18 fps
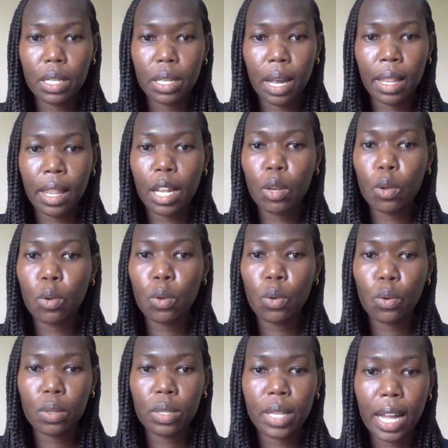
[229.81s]
And then you
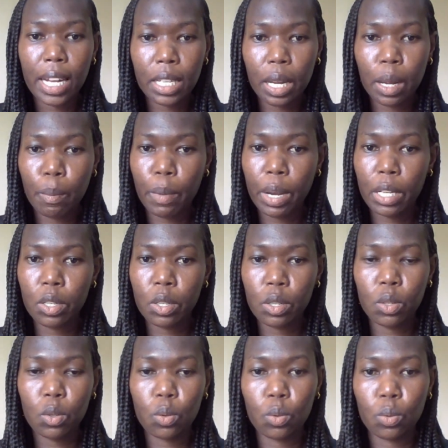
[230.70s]
use that
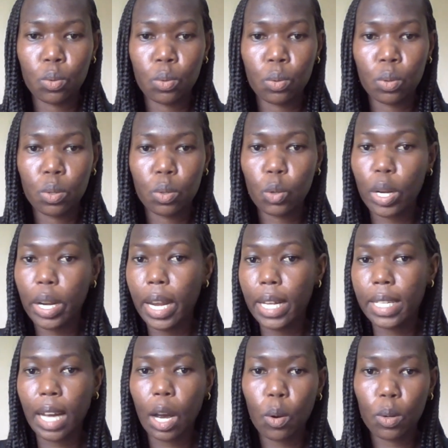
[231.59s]
image to
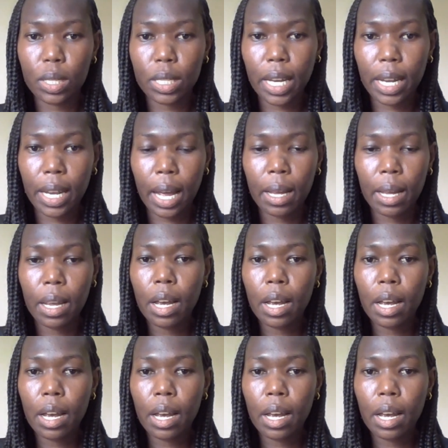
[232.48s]
create a container.